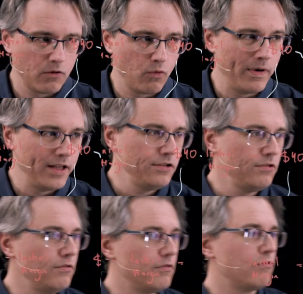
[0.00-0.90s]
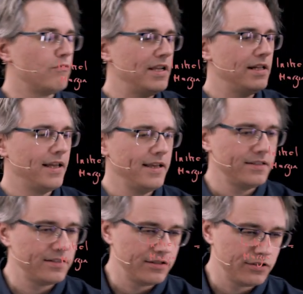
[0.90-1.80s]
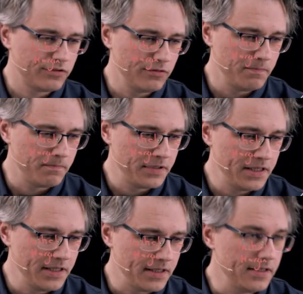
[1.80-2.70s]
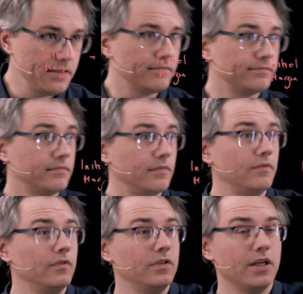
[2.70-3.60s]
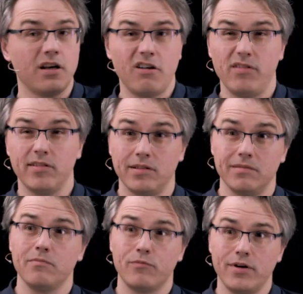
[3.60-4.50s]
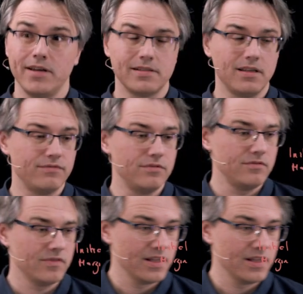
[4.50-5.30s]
when you relate it to P, the current price level,